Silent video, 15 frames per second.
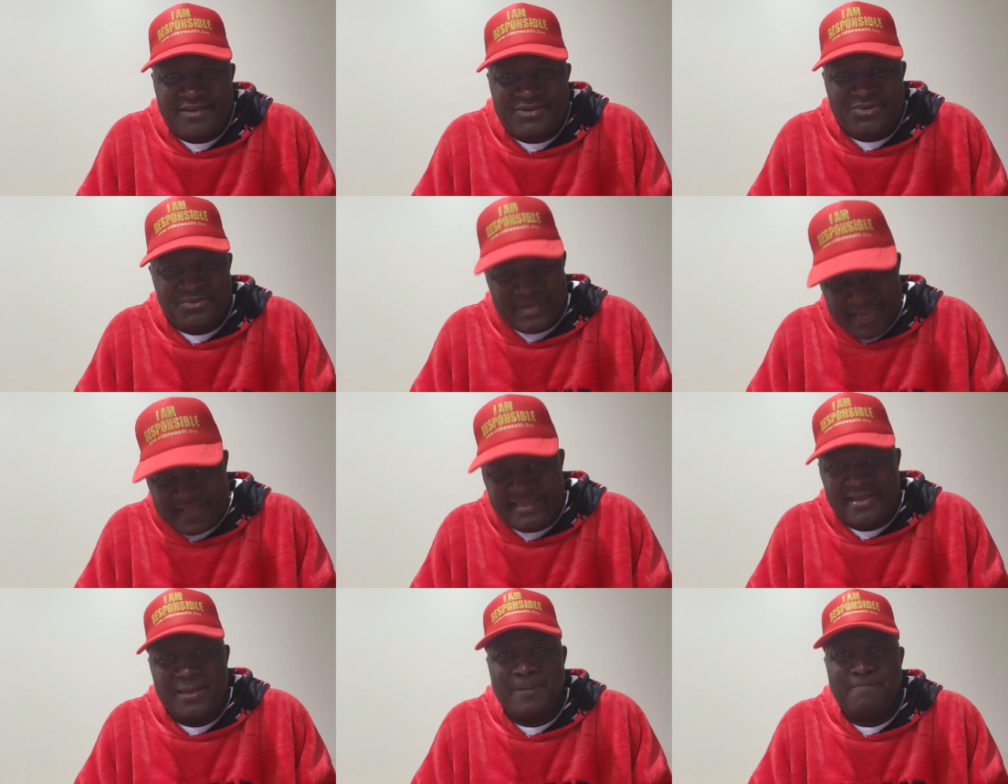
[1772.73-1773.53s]
You'll
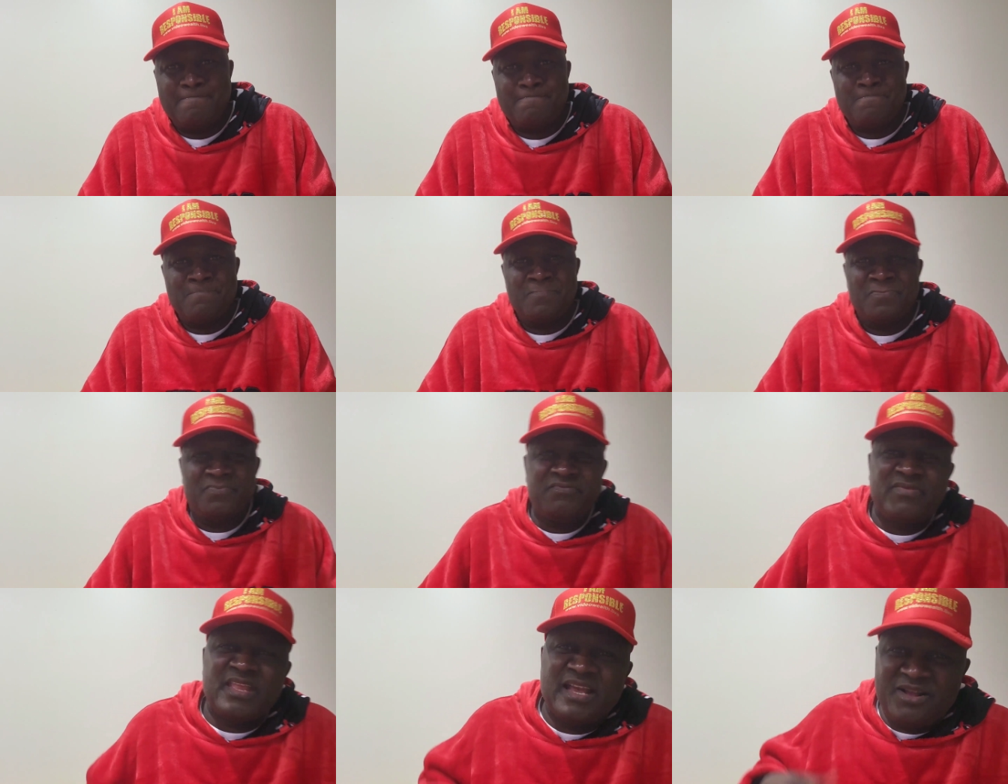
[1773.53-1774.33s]
get there.
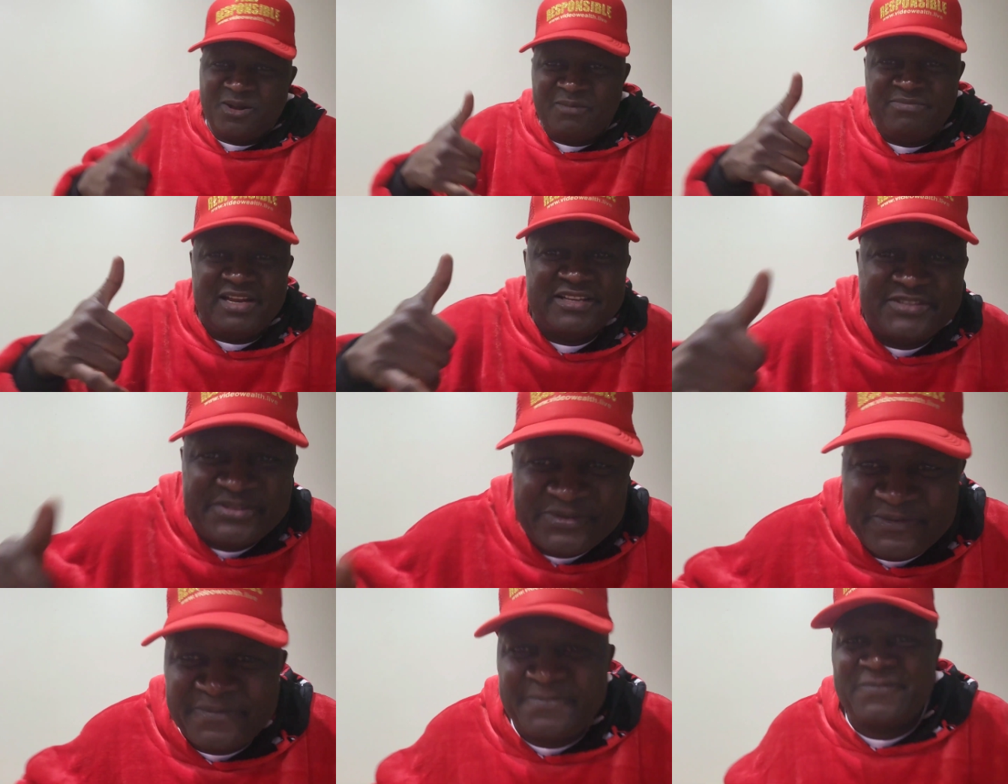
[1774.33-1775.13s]
God
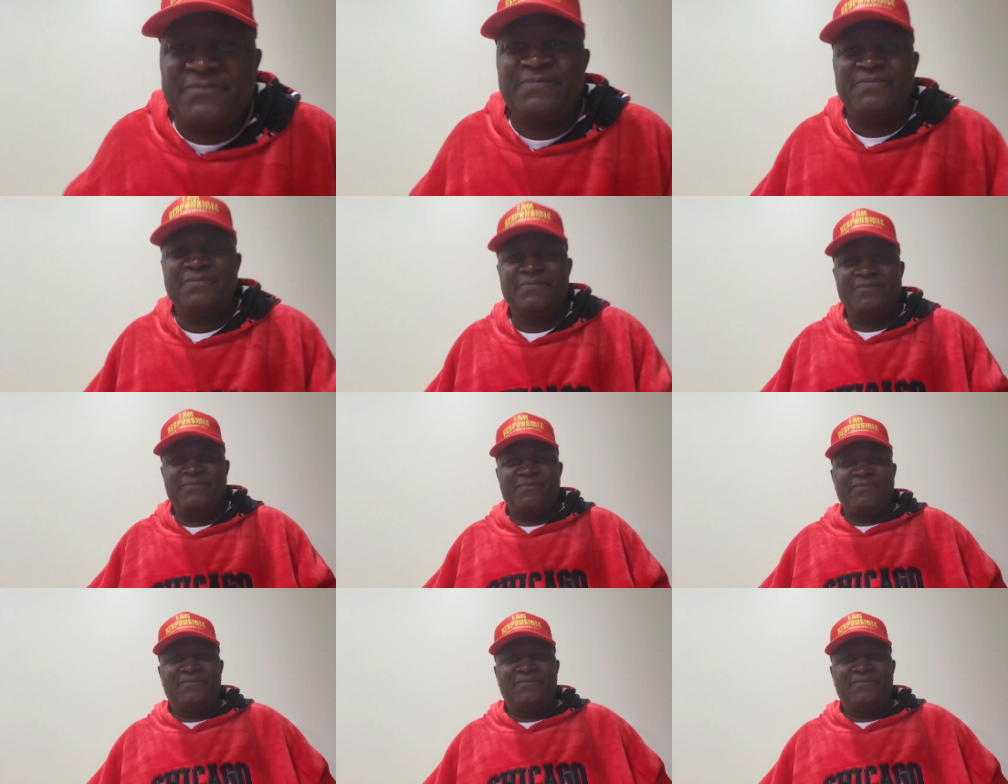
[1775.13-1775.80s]
bless you.